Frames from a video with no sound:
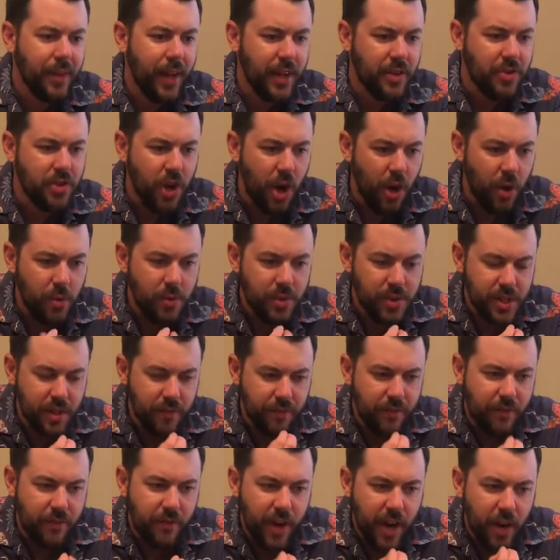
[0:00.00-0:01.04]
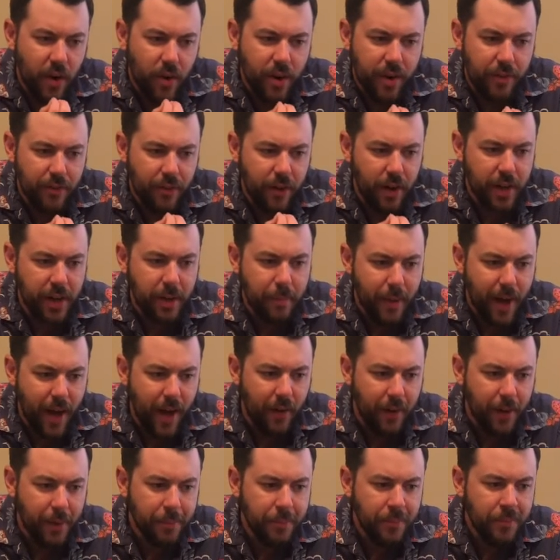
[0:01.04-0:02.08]
tones at the very front of the
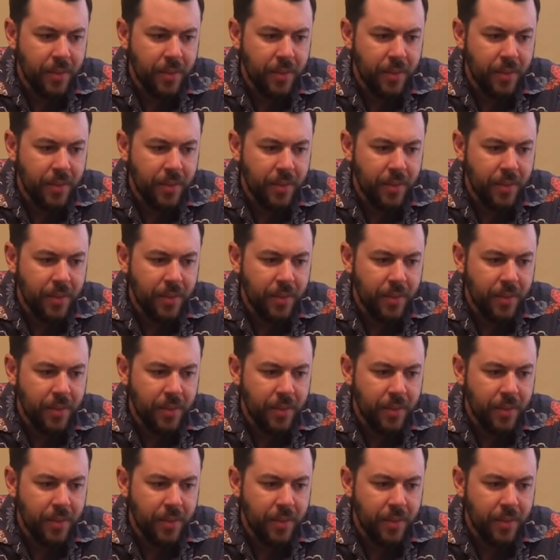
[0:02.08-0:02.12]
palate,